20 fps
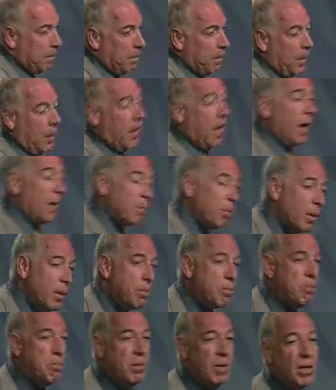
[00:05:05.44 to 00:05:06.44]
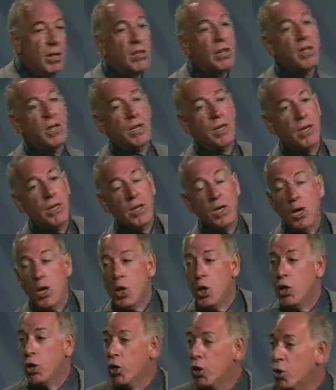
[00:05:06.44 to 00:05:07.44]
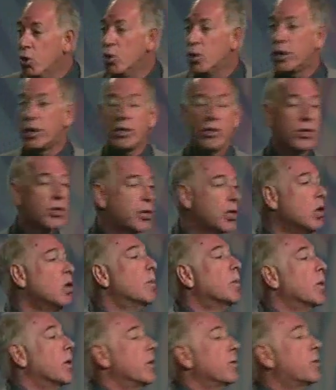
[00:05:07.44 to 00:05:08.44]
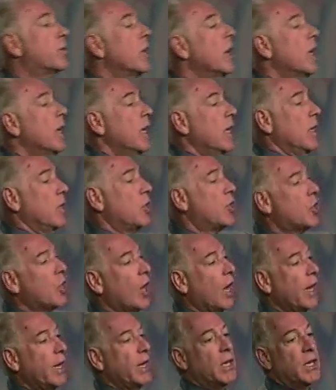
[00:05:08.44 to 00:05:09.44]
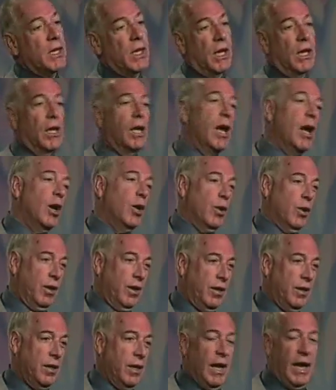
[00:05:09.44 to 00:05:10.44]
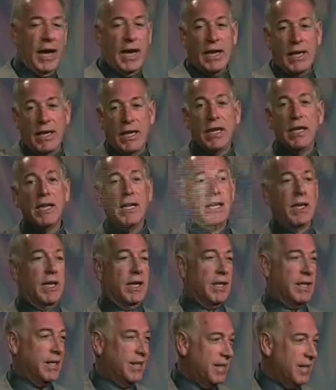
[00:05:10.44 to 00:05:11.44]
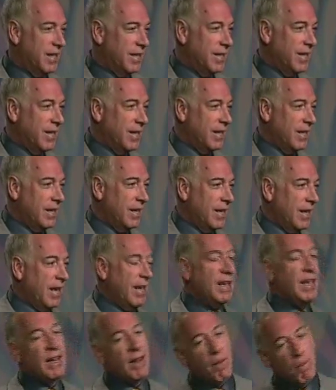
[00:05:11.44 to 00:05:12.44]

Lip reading: a couple of billion new consumers in China alone and India. And the